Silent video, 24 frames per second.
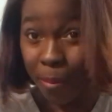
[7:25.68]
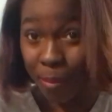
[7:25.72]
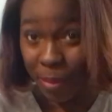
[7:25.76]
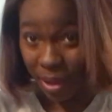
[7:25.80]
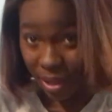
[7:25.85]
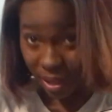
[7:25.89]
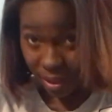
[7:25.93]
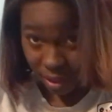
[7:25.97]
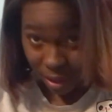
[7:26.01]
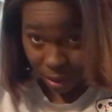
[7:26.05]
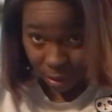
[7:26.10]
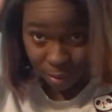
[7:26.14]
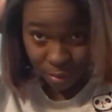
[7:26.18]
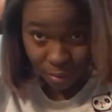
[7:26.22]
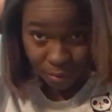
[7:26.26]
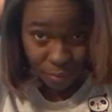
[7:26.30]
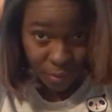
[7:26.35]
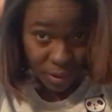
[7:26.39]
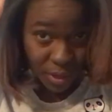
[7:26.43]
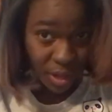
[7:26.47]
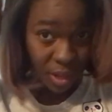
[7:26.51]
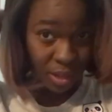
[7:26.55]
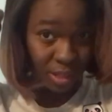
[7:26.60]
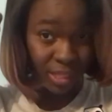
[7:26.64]
below
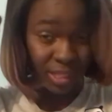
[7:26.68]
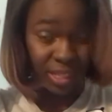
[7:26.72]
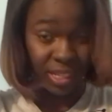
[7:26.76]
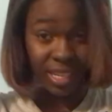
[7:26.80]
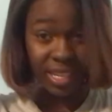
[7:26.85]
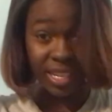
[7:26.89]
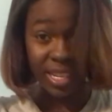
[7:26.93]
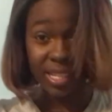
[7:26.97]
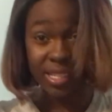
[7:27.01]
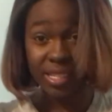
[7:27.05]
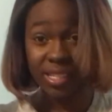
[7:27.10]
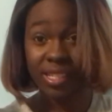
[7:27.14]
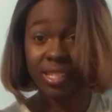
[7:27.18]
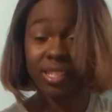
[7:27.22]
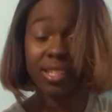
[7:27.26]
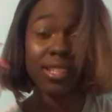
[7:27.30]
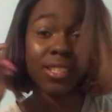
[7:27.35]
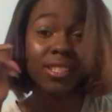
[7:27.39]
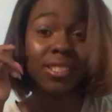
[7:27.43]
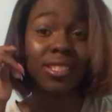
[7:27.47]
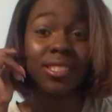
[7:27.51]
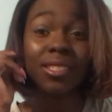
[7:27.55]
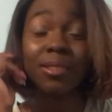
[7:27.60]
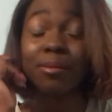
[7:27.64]
for y'all to get
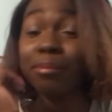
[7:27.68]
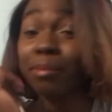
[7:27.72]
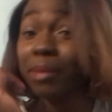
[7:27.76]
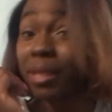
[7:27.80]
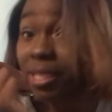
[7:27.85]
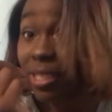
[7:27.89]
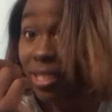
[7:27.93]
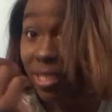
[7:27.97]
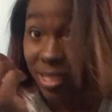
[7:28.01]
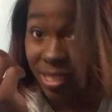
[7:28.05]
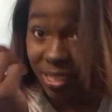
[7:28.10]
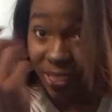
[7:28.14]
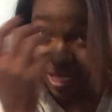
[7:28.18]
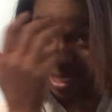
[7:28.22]
some bundles